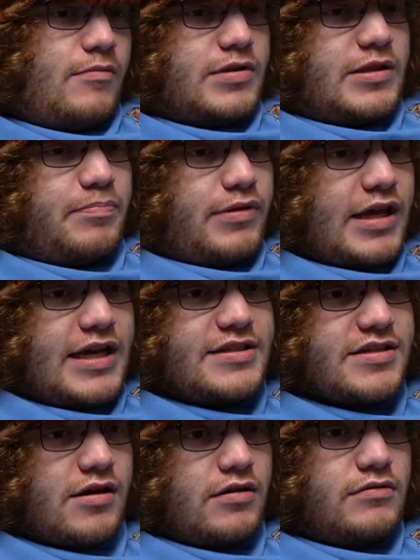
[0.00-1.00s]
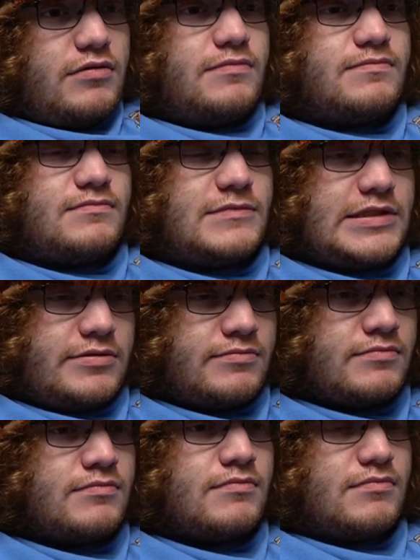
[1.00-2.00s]
But the play zone,
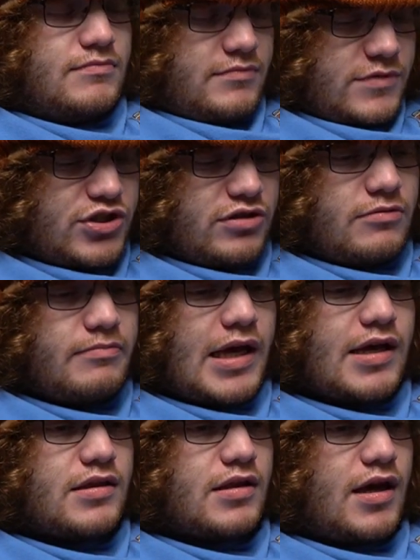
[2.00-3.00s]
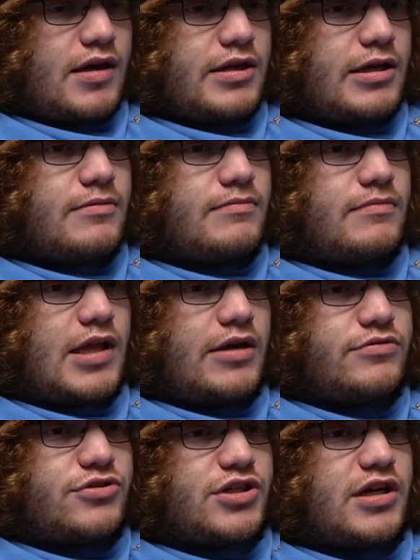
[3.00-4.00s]
chilling back in the goddamn
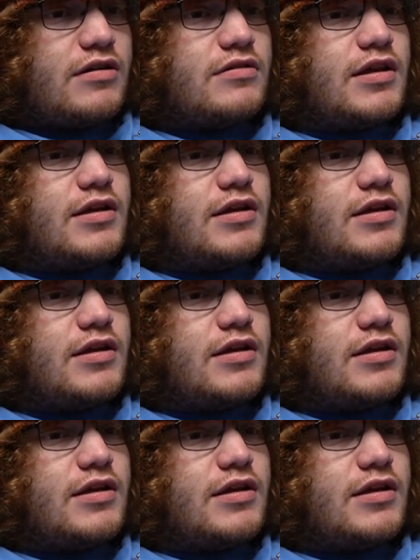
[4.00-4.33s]
lounge chair